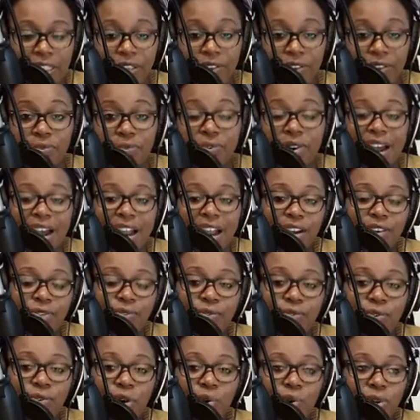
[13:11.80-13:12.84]
Waar
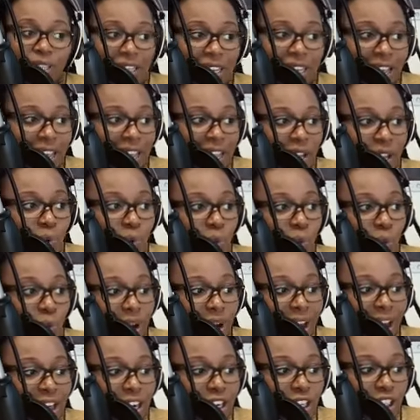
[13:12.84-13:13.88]
woon jij?
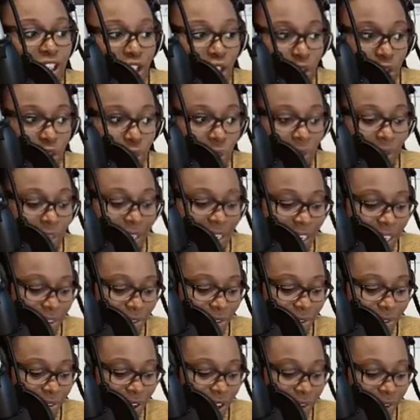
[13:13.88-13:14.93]
Where do you live?
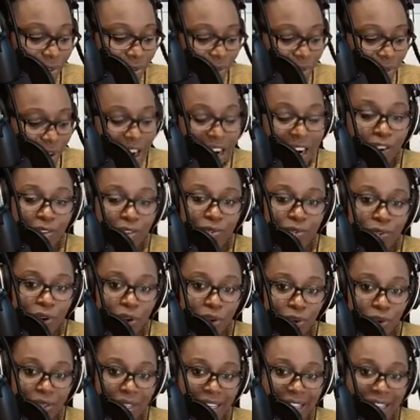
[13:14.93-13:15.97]
Waar
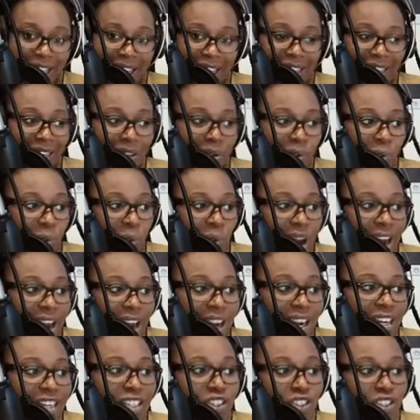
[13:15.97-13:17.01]
woon jij?
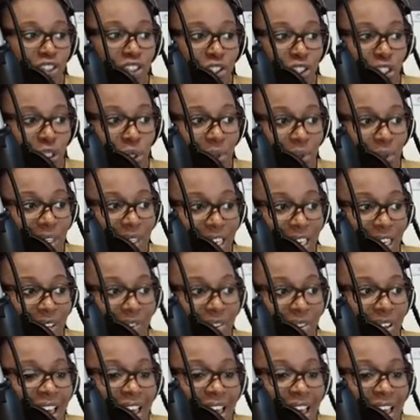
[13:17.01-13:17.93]
Where do you live?